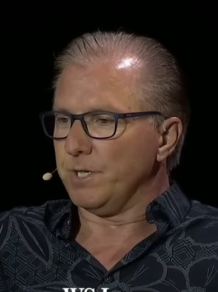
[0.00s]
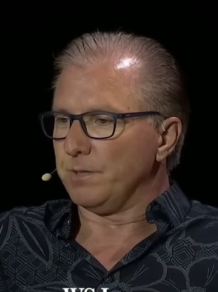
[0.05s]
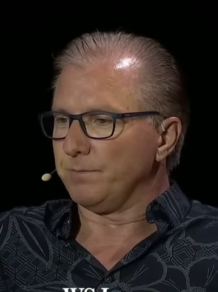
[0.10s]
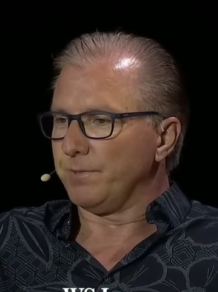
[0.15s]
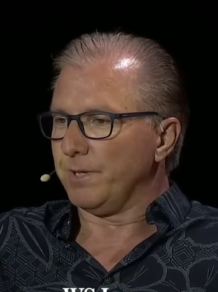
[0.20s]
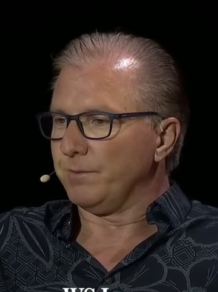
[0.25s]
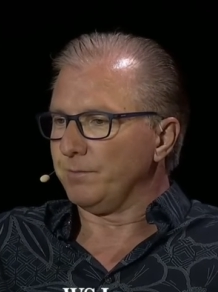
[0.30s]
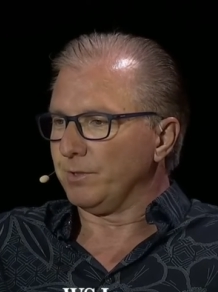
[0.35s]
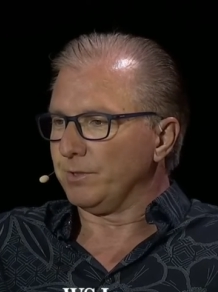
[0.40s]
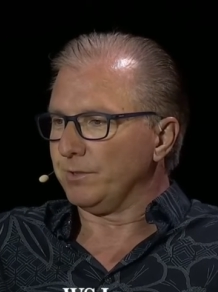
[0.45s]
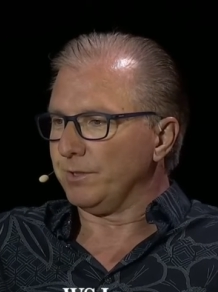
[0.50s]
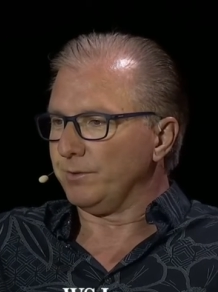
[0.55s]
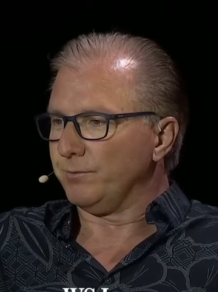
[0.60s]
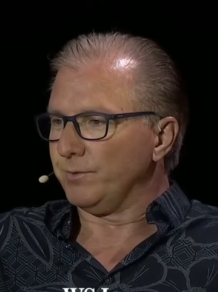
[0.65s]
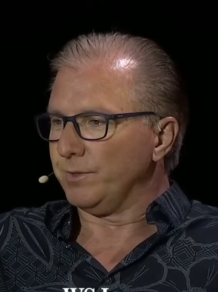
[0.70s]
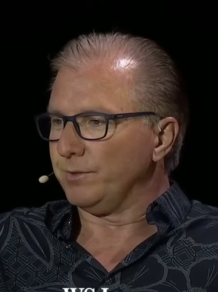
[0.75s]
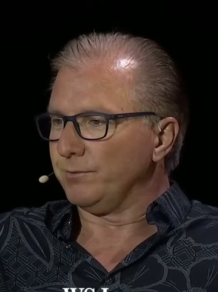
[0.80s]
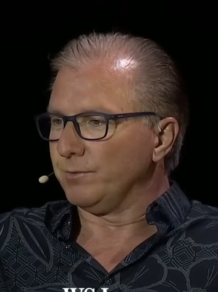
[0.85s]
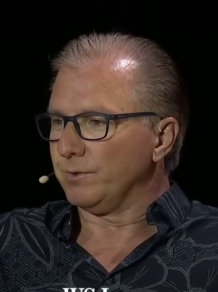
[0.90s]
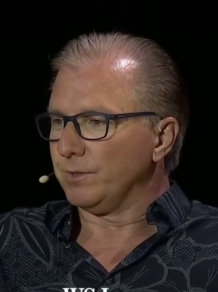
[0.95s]
publicly,
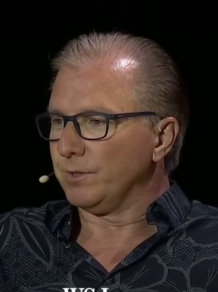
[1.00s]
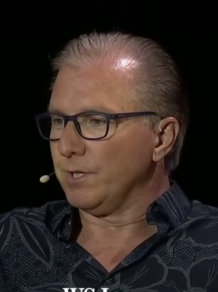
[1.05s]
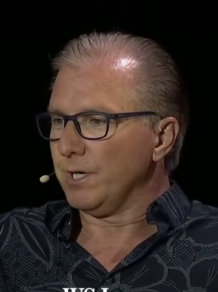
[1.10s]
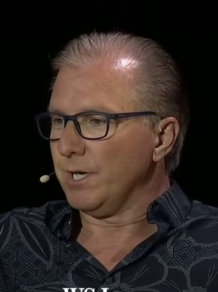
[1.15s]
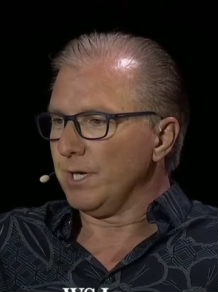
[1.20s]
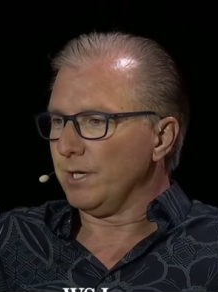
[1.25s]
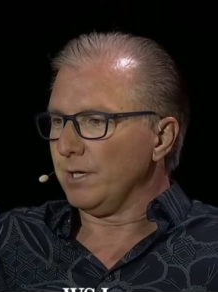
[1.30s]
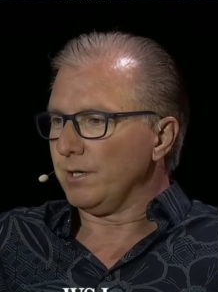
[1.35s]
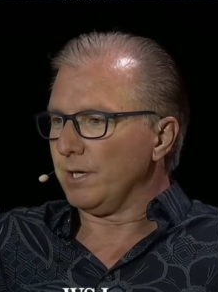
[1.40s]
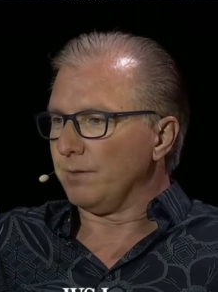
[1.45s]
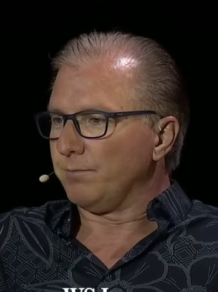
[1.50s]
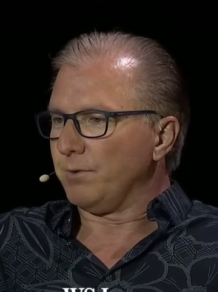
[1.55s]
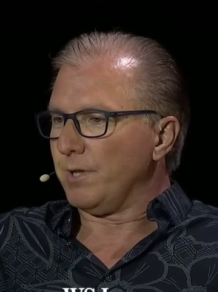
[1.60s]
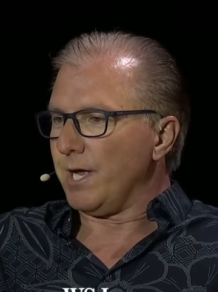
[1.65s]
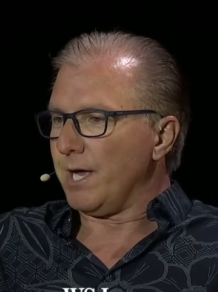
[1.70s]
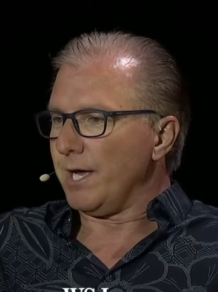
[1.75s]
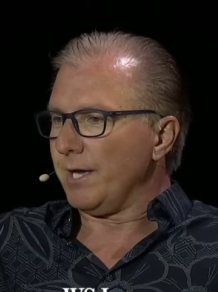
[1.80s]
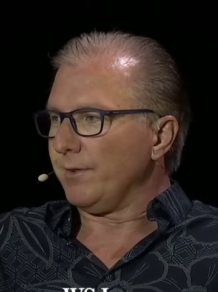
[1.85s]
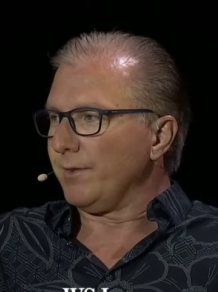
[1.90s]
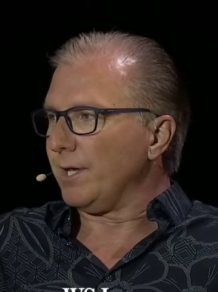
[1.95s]
we were
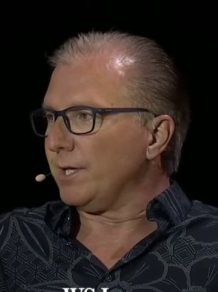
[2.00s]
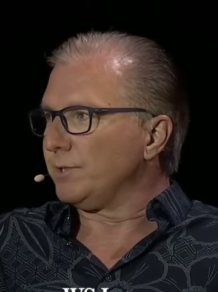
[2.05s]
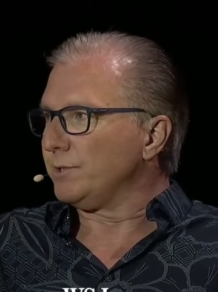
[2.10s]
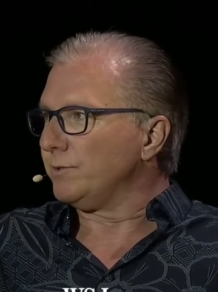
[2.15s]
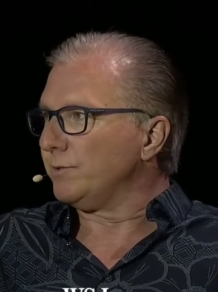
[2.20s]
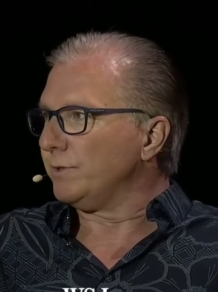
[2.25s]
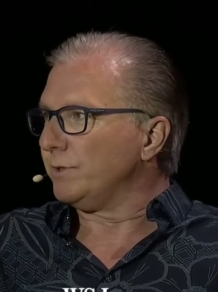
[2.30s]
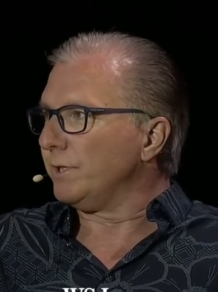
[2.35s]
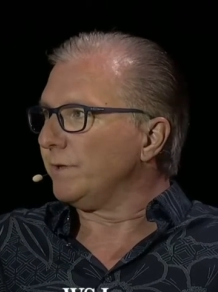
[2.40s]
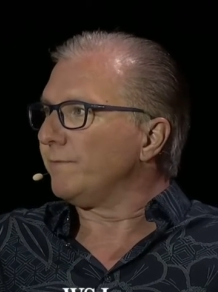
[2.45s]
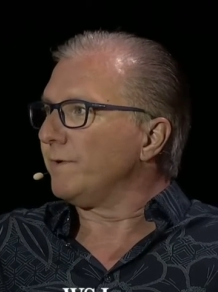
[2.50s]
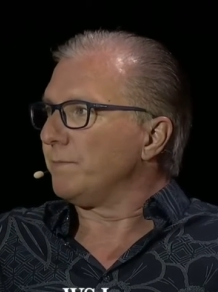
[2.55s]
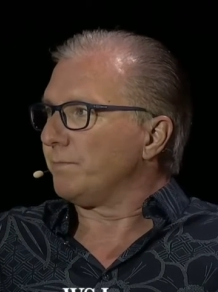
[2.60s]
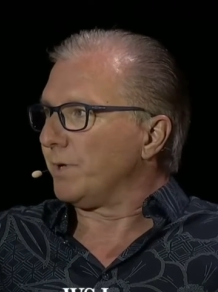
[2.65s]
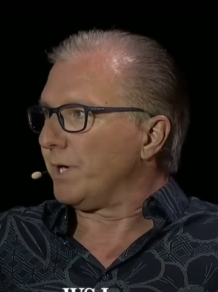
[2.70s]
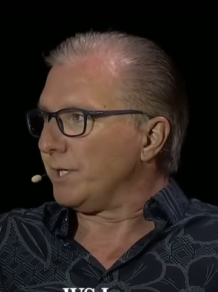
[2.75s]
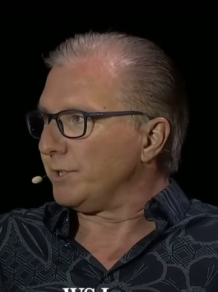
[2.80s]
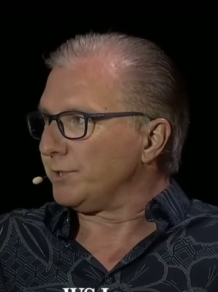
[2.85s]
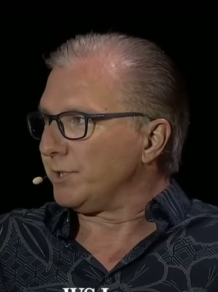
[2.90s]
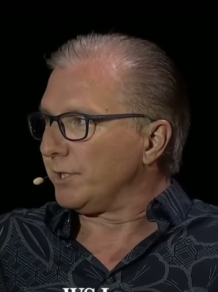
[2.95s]
applying that to a different
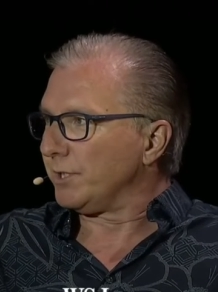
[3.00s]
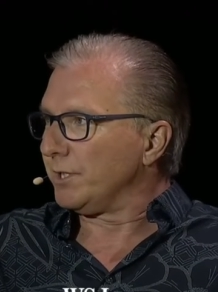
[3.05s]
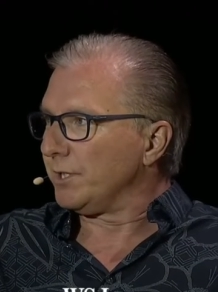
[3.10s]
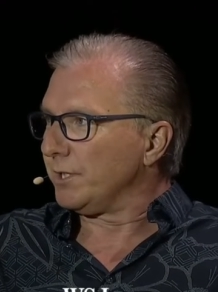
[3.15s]
project